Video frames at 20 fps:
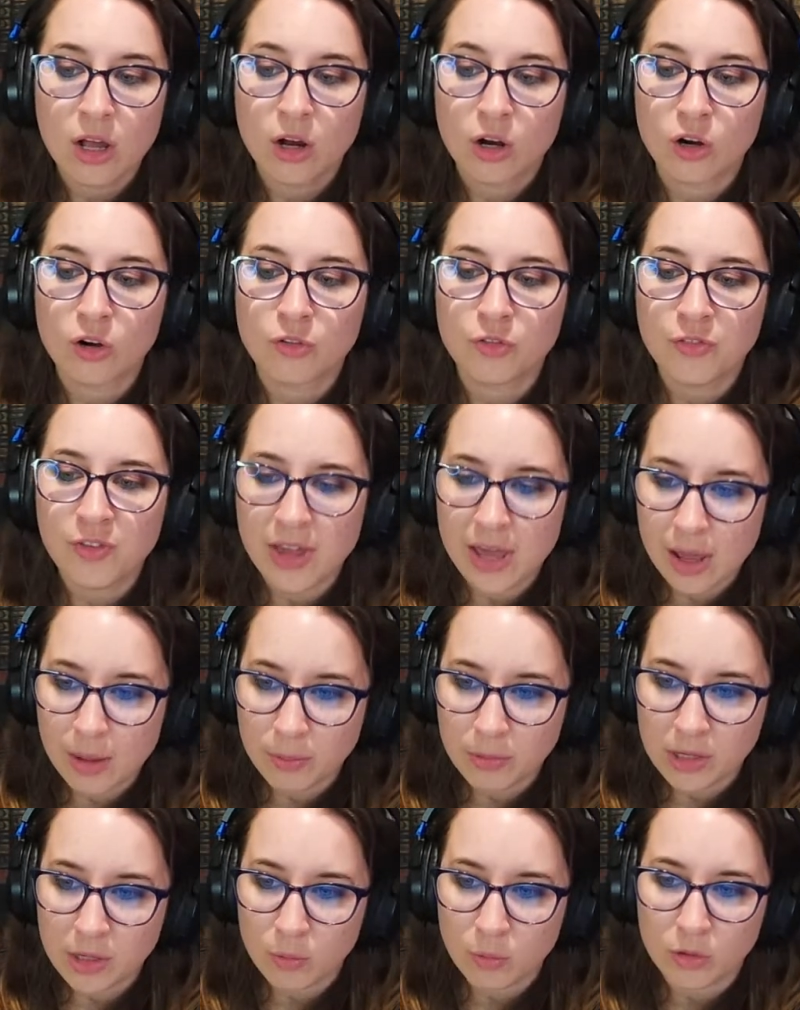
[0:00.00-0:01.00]
her
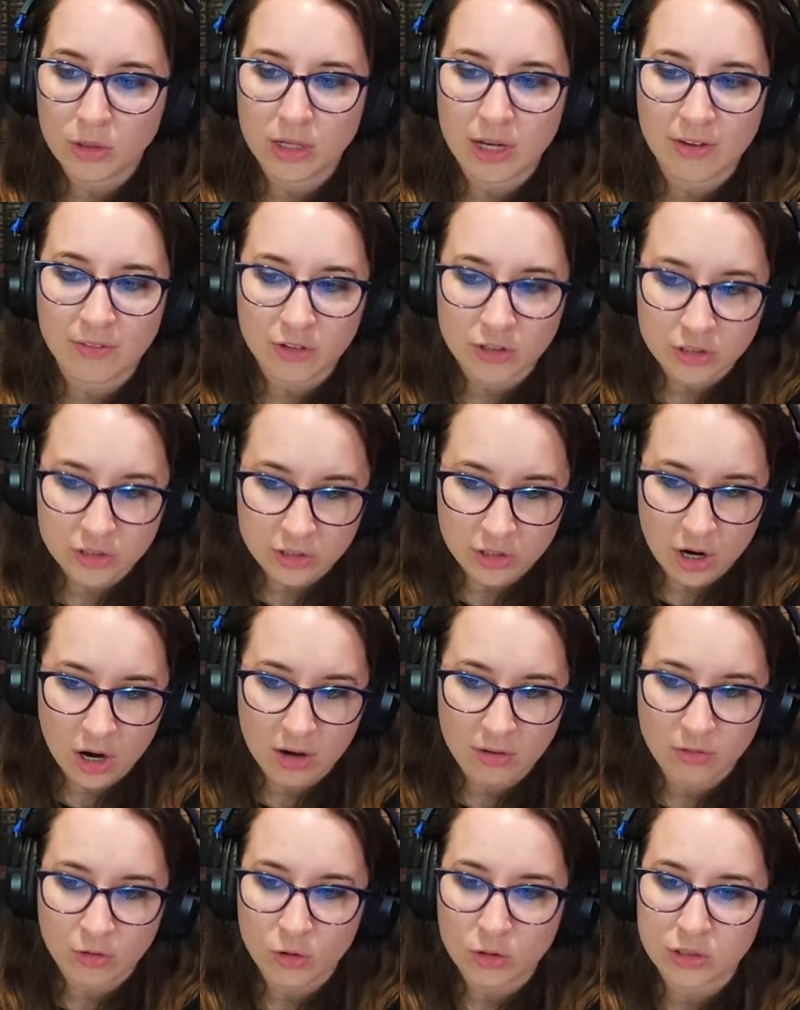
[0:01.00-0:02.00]
family will never
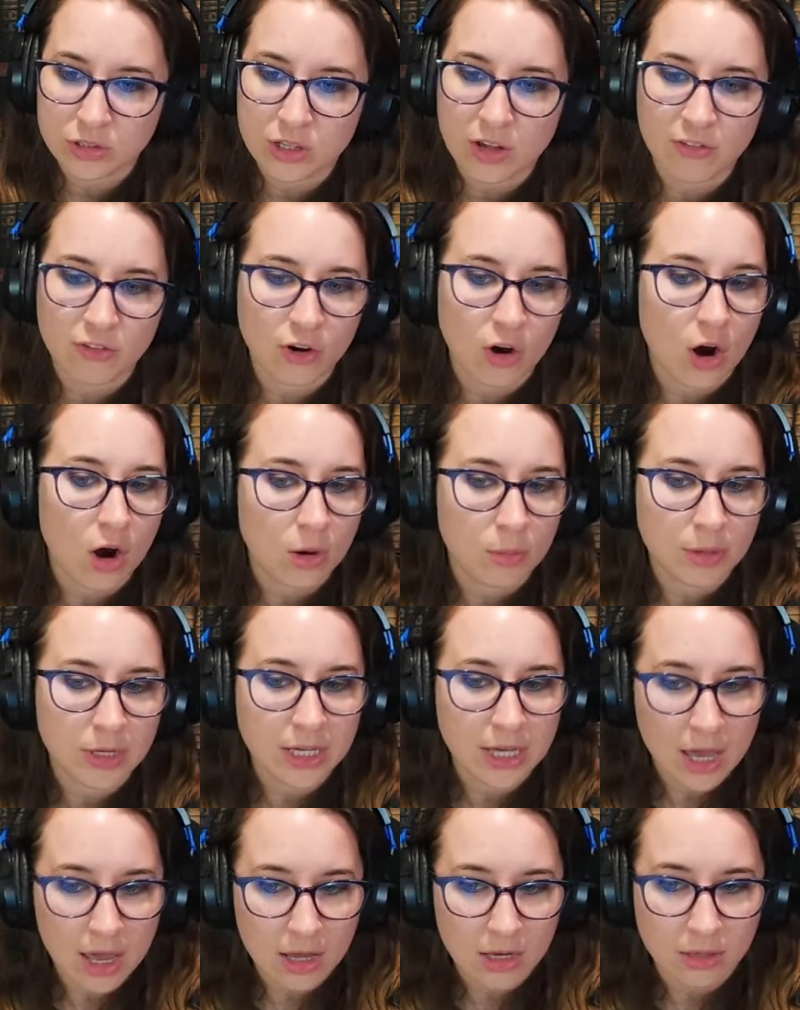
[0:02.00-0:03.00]
starve or suffer harm
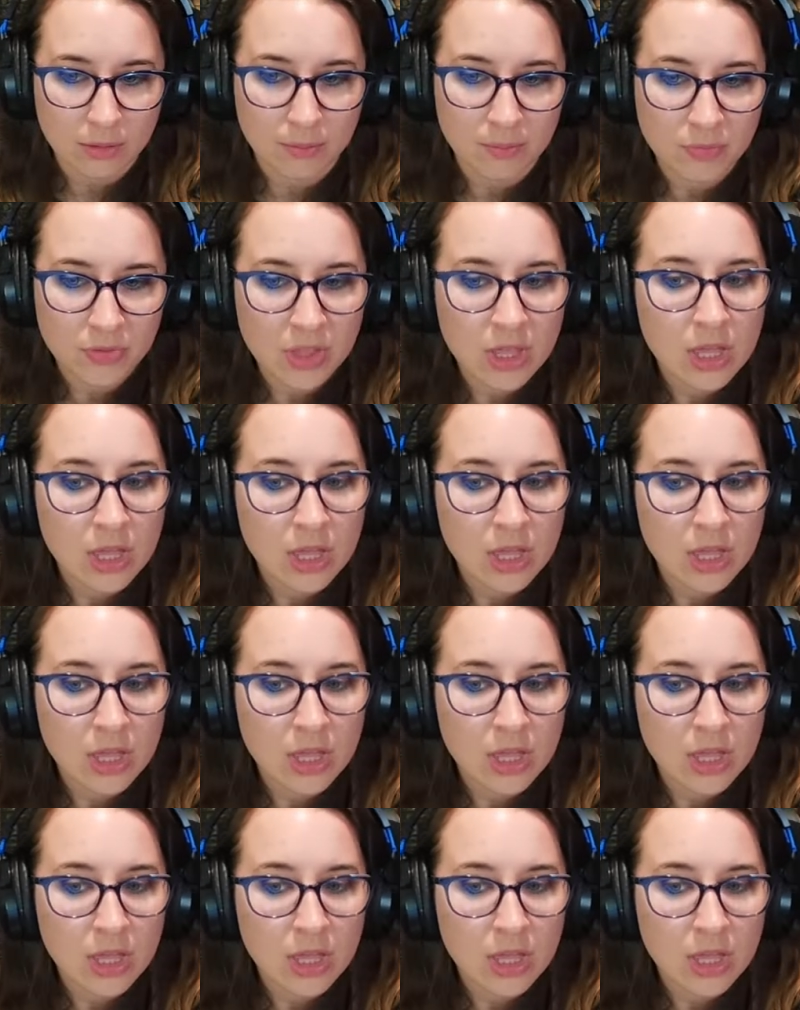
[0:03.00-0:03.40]
again.